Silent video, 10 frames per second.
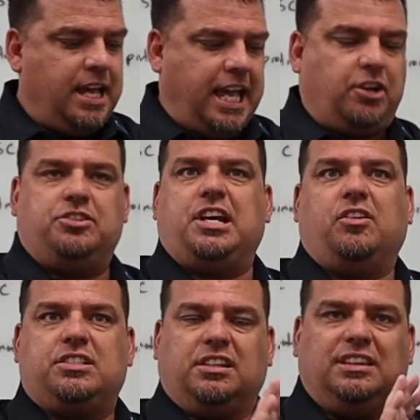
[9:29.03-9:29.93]
It could
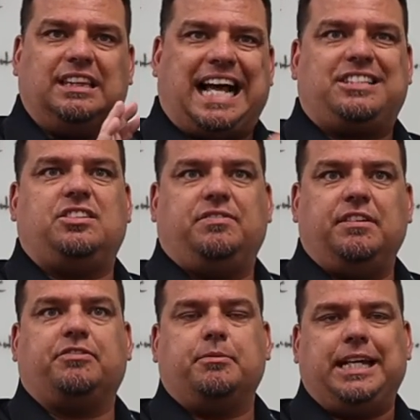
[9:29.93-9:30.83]
tell us lots of
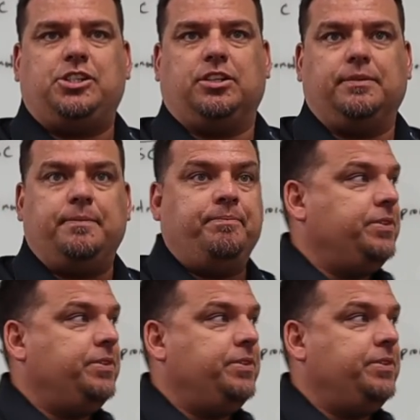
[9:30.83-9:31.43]
information